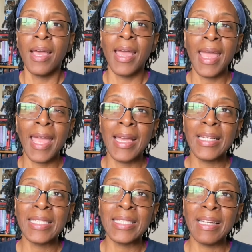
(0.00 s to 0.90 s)

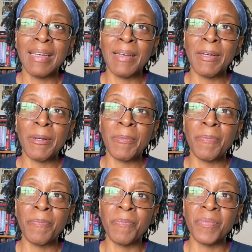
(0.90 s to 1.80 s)
And
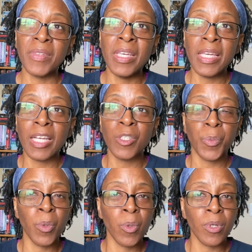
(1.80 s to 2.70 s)
he
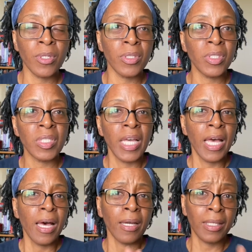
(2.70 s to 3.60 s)
explores
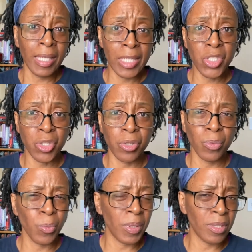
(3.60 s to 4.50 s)
a glacier
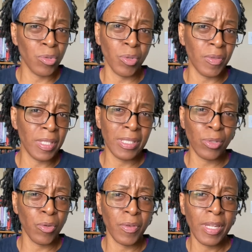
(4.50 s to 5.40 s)
with sort of this
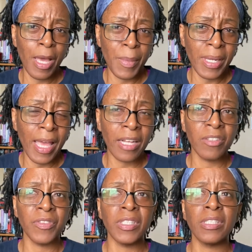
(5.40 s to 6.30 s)
sort of climate
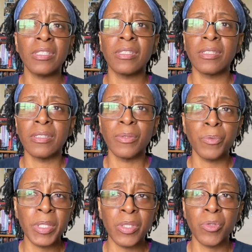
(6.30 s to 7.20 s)
activist
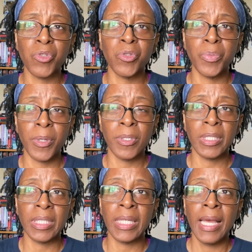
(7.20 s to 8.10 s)
researcher
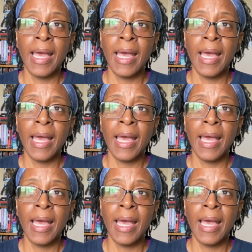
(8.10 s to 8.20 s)
person.